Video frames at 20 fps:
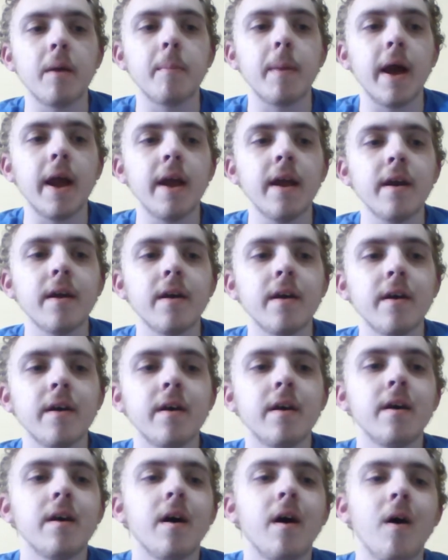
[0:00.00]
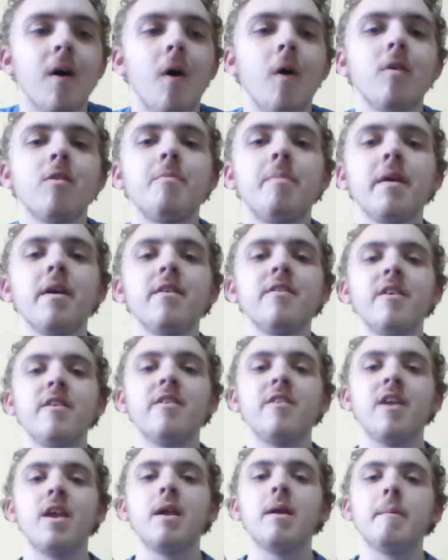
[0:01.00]
Bang. Uh, oh, speaking of
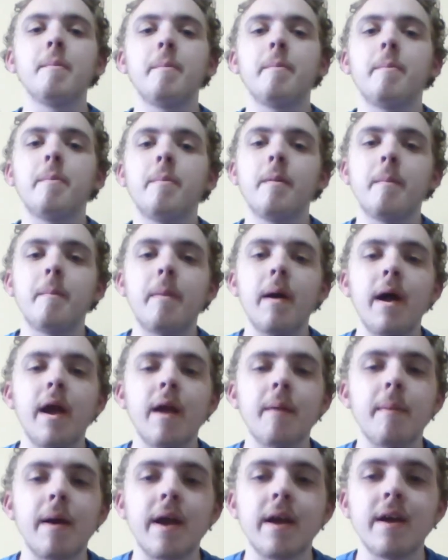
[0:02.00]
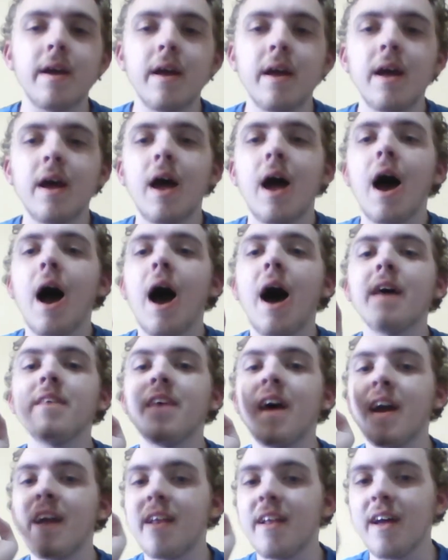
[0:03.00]
JC Bang Bang, I
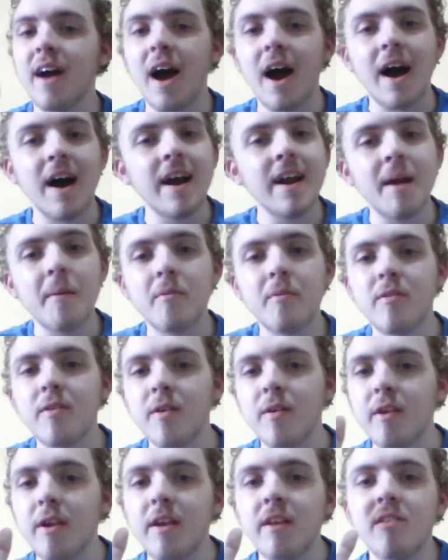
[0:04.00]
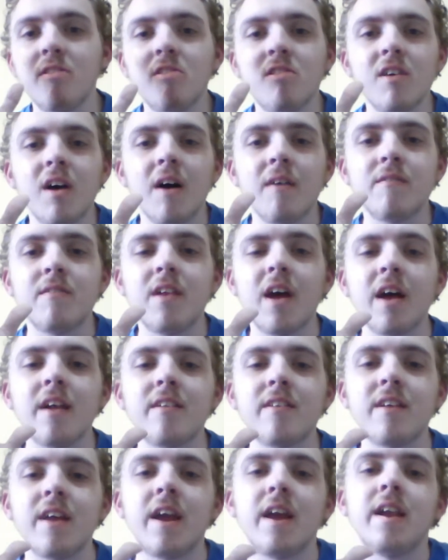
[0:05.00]
like I absolutely love that
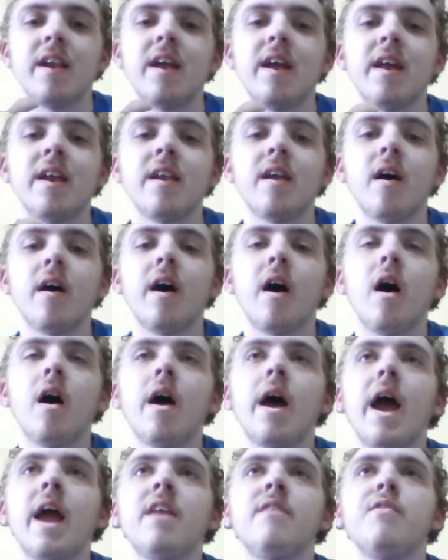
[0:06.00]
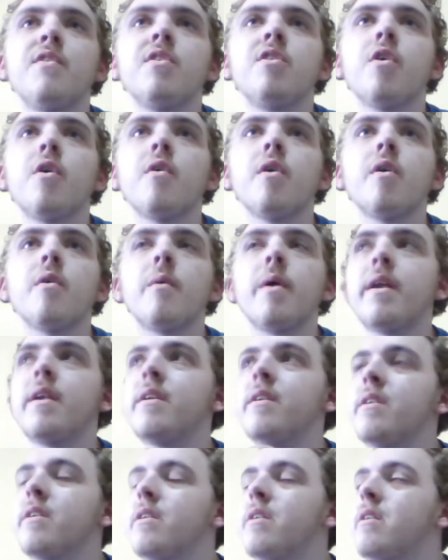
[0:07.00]
scene in uh, Ace Ventura
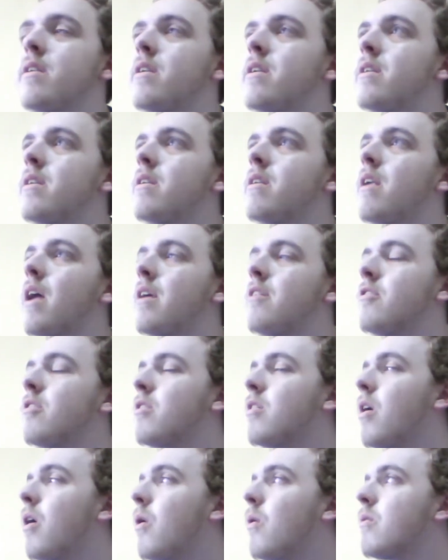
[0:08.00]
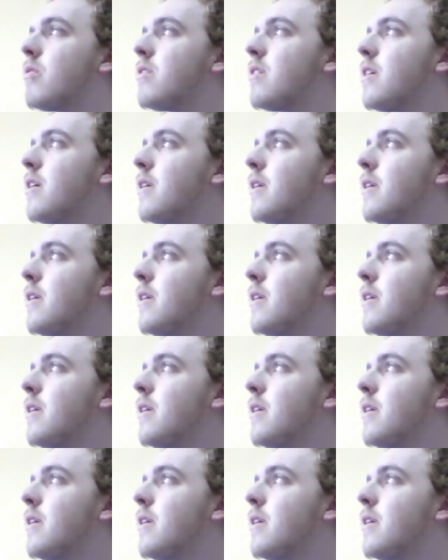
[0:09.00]
when nature calls.